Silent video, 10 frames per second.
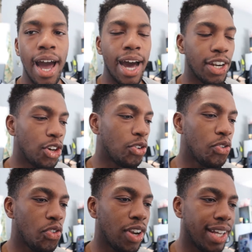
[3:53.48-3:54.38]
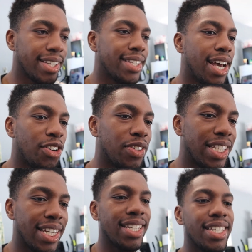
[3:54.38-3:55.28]
I know it
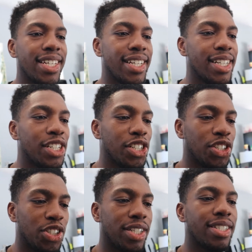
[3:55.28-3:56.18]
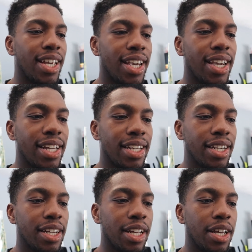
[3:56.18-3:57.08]
sounds easy just saying it,
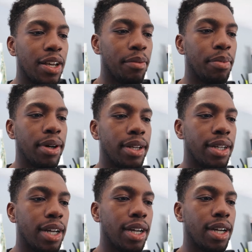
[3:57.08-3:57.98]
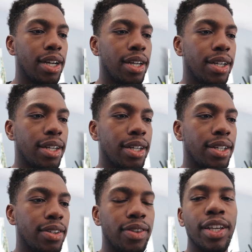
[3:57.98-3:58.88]
but
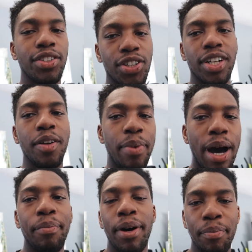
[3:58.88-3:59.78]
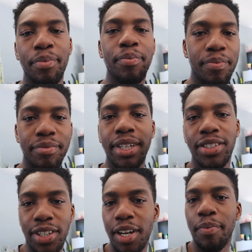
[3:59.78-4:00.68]
things are gonna pop up,
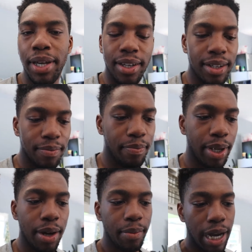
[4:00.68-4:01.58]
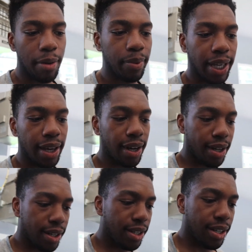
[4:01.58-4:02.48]
things are gonna become complicated,
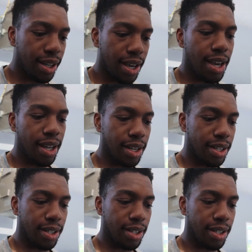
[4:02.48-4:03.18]
and